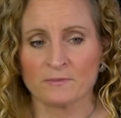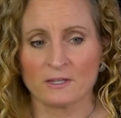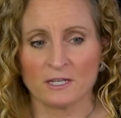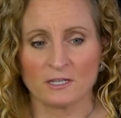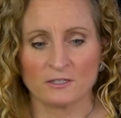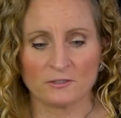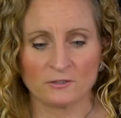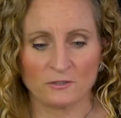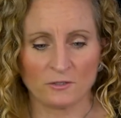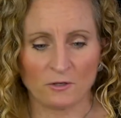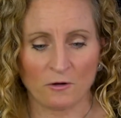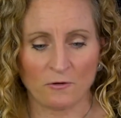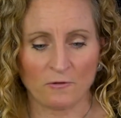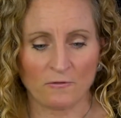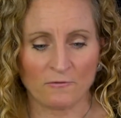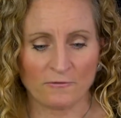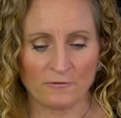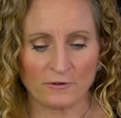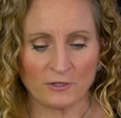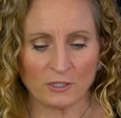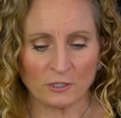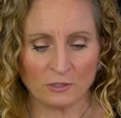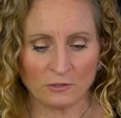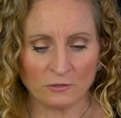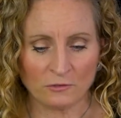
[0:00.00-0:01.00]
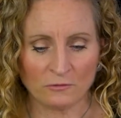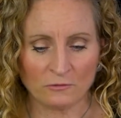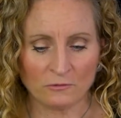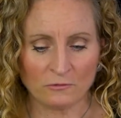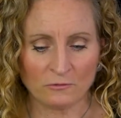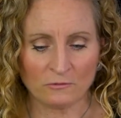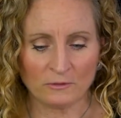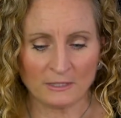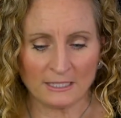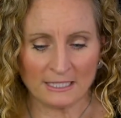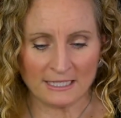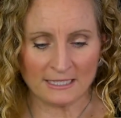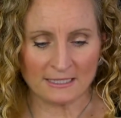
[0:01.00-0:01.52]
So for
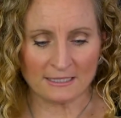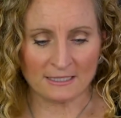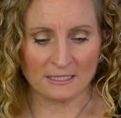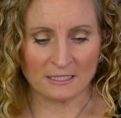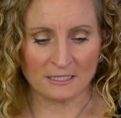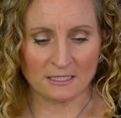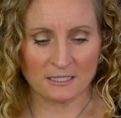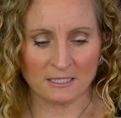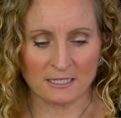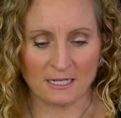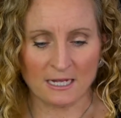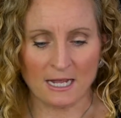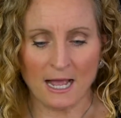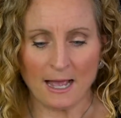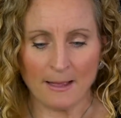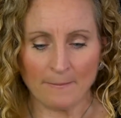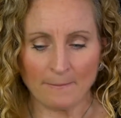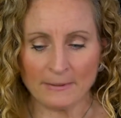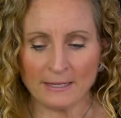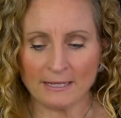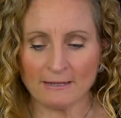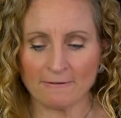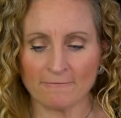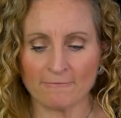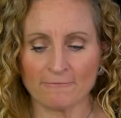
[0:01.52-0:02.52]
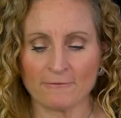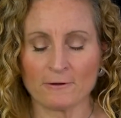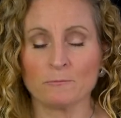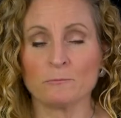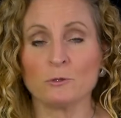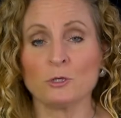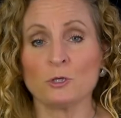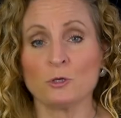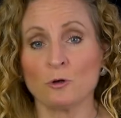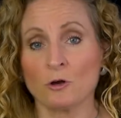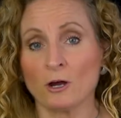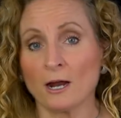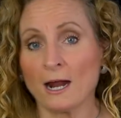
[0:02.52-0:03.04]
you, it's coming from
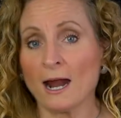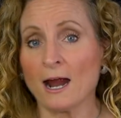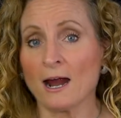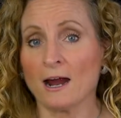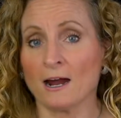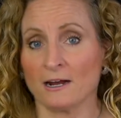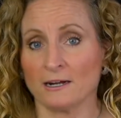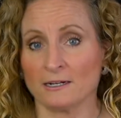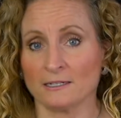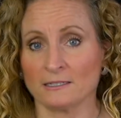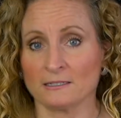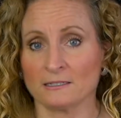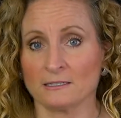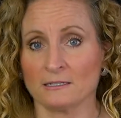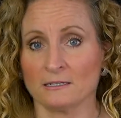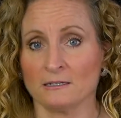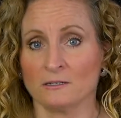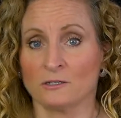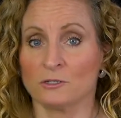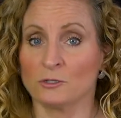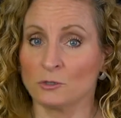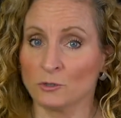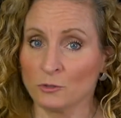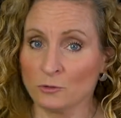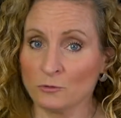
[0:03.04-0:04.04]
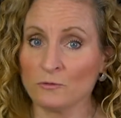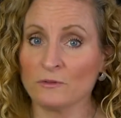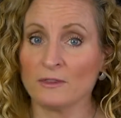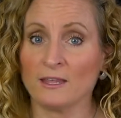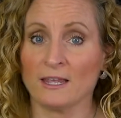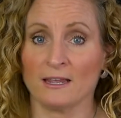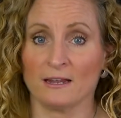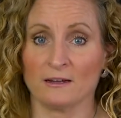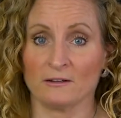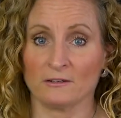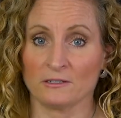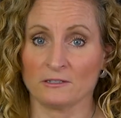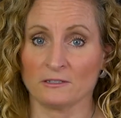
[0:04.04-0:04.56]
your heart to
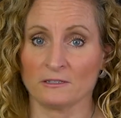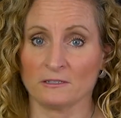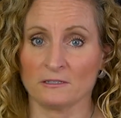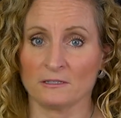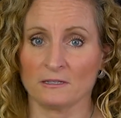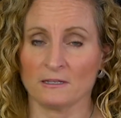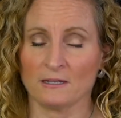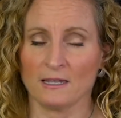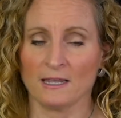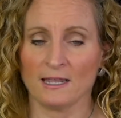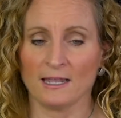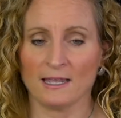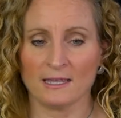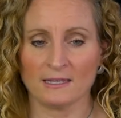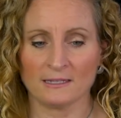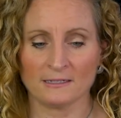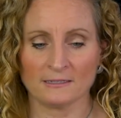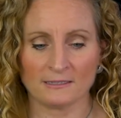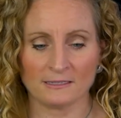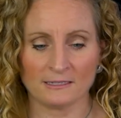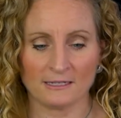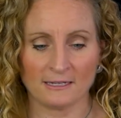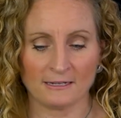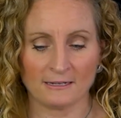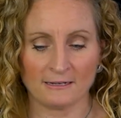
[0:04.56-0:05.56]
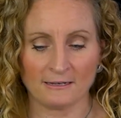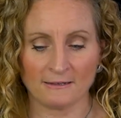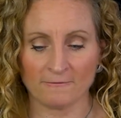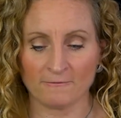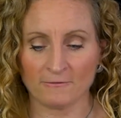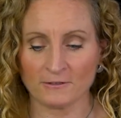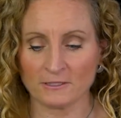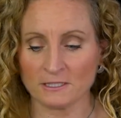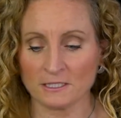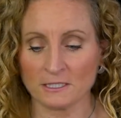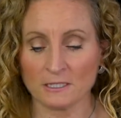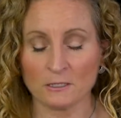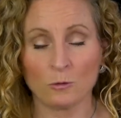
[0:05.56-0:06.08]
theirs. And if
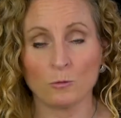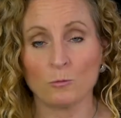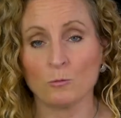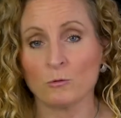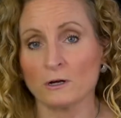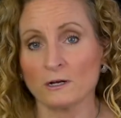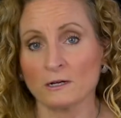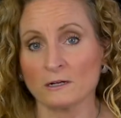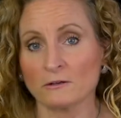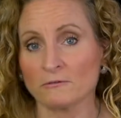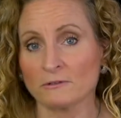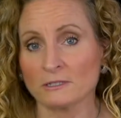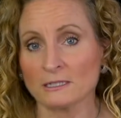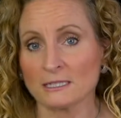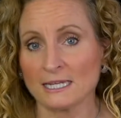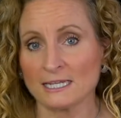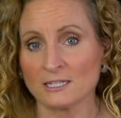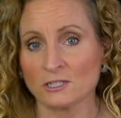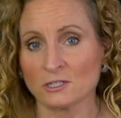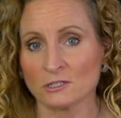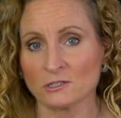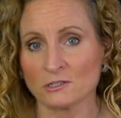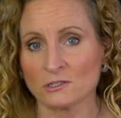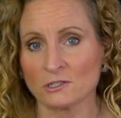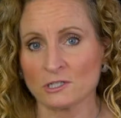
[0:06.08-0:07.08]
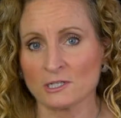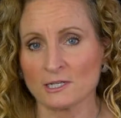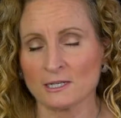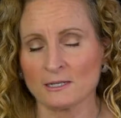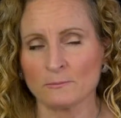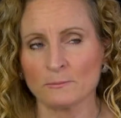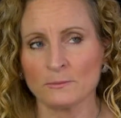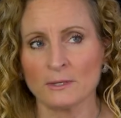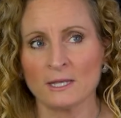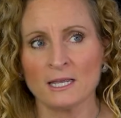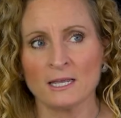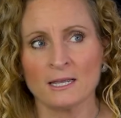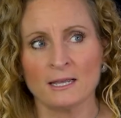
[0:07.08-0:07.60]
it's in a work
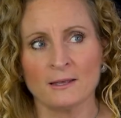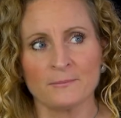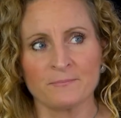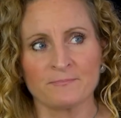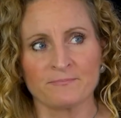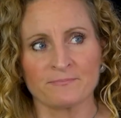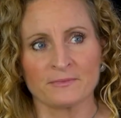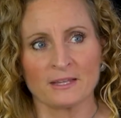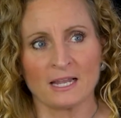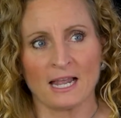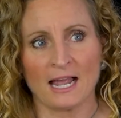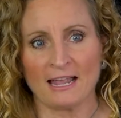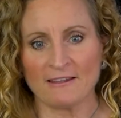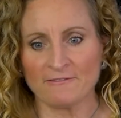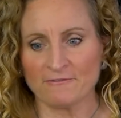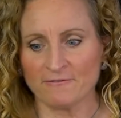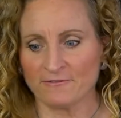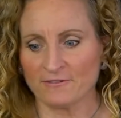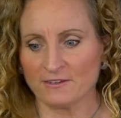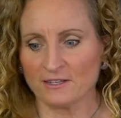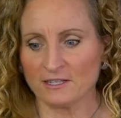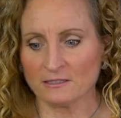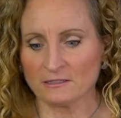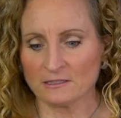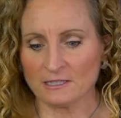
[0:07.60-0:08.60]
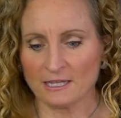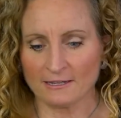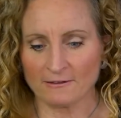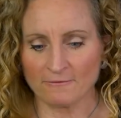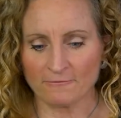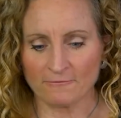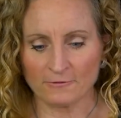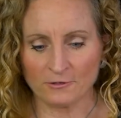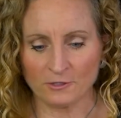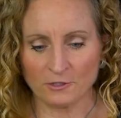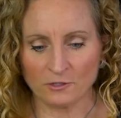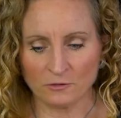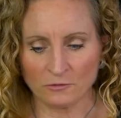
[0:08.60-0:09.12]
relationship, I feel like
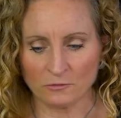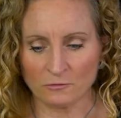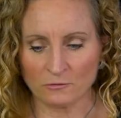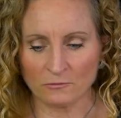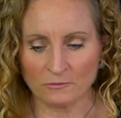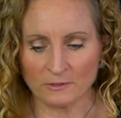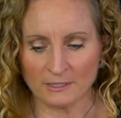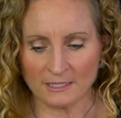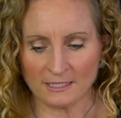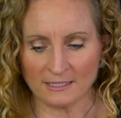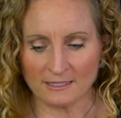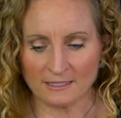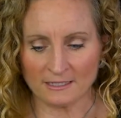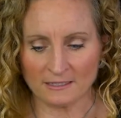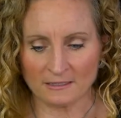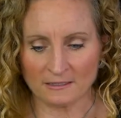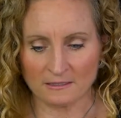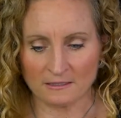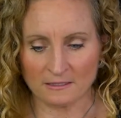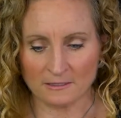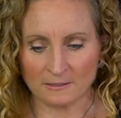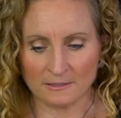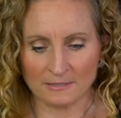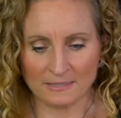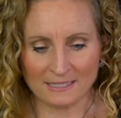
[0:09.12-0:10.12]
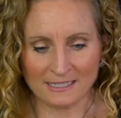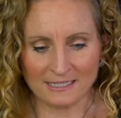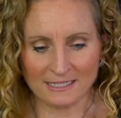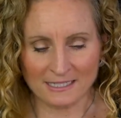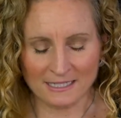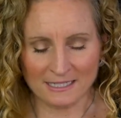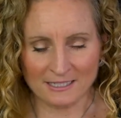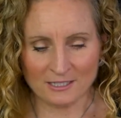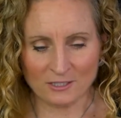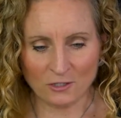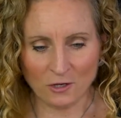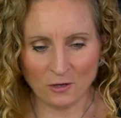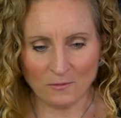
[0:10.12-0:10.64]
for you,
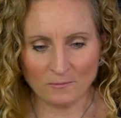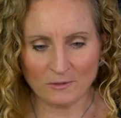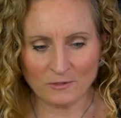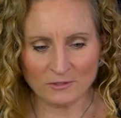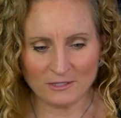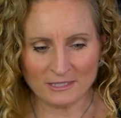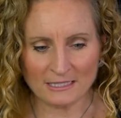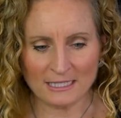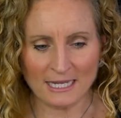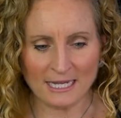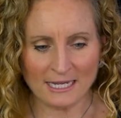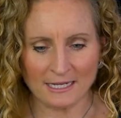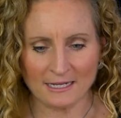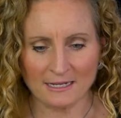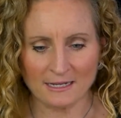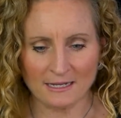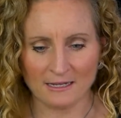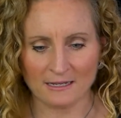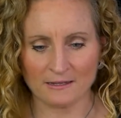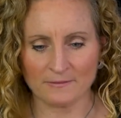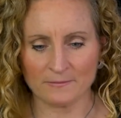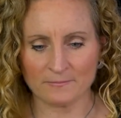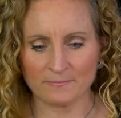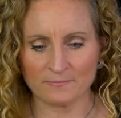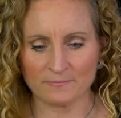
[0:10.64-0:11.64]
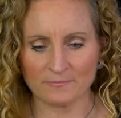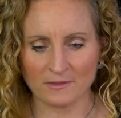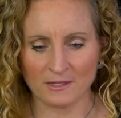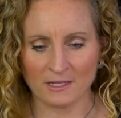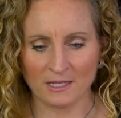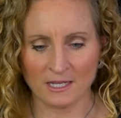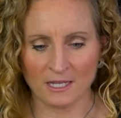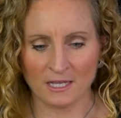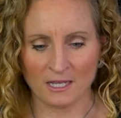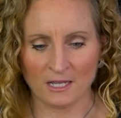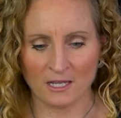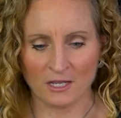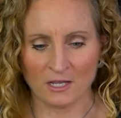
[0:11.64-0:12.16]
it's almost like
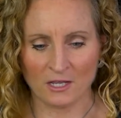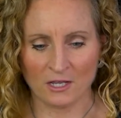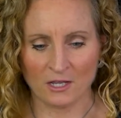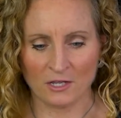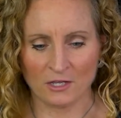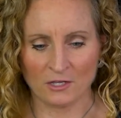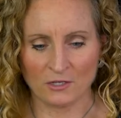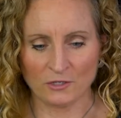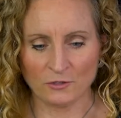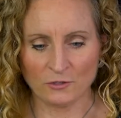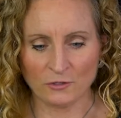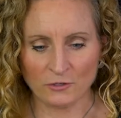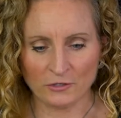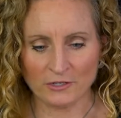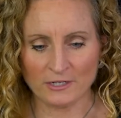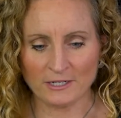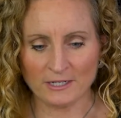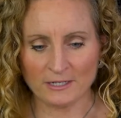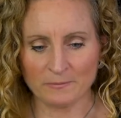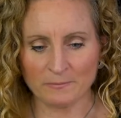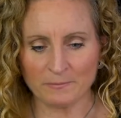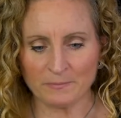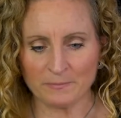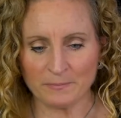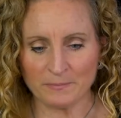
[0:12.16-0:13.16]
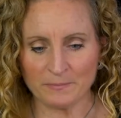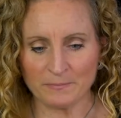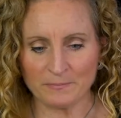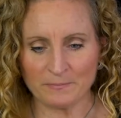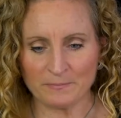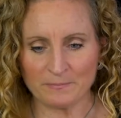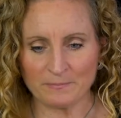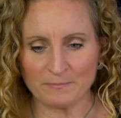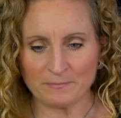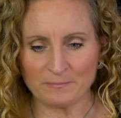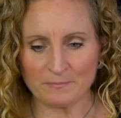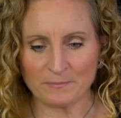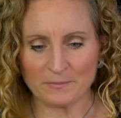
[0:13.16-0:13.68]
you're gonna
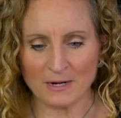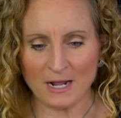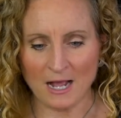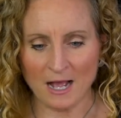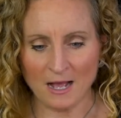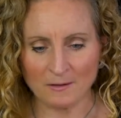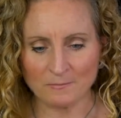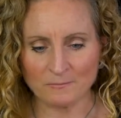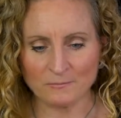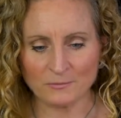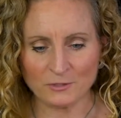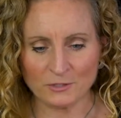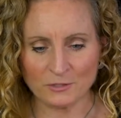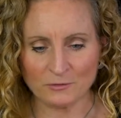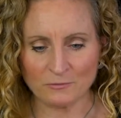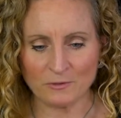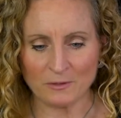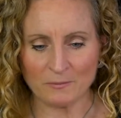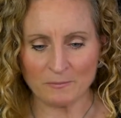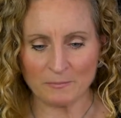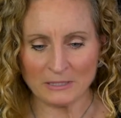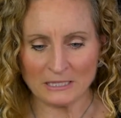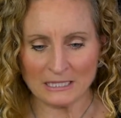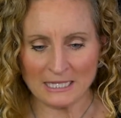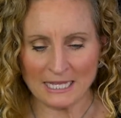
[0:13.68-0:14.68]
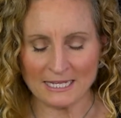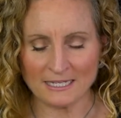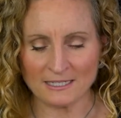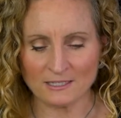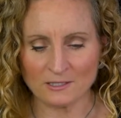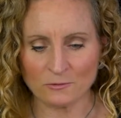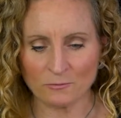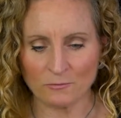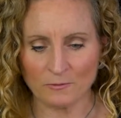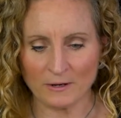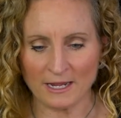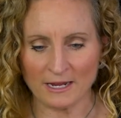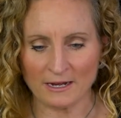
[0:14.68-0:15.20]
come to a
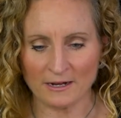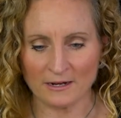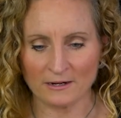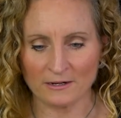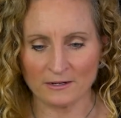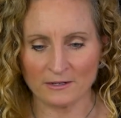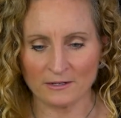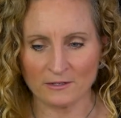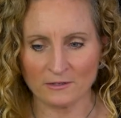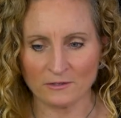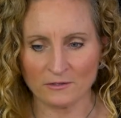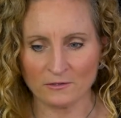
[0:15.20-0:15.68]
place where,